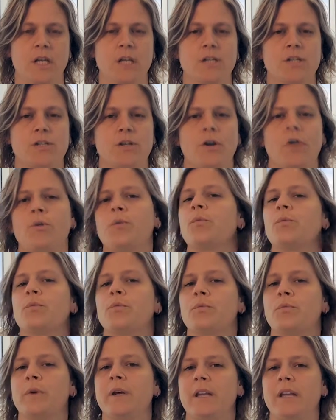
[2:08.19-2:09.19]
So
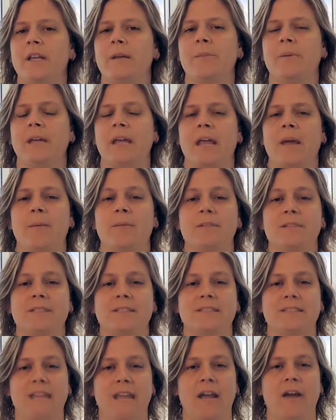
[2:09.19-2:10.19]
really being able to
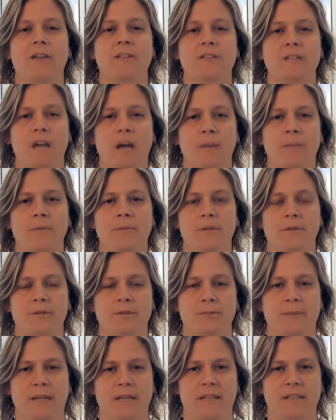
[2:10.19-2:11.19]
stay on top of
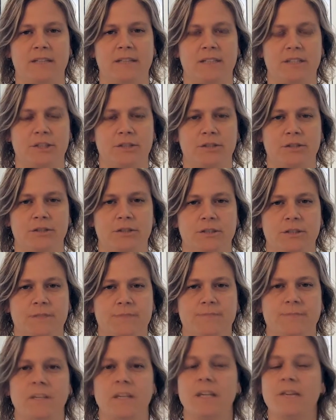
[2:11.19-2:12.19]
those maintenance issues.
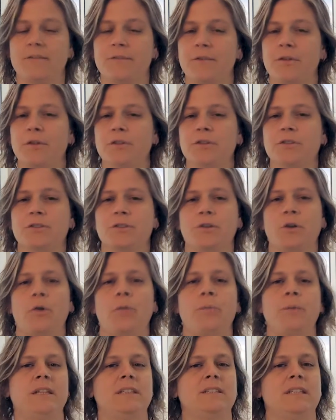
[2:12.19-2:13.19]
If you're so
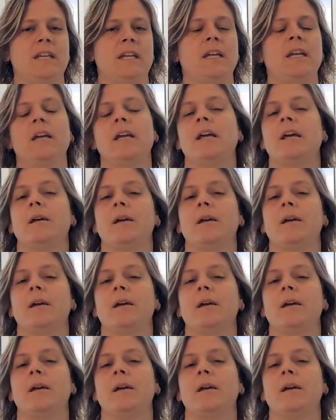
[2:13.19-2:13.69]
busy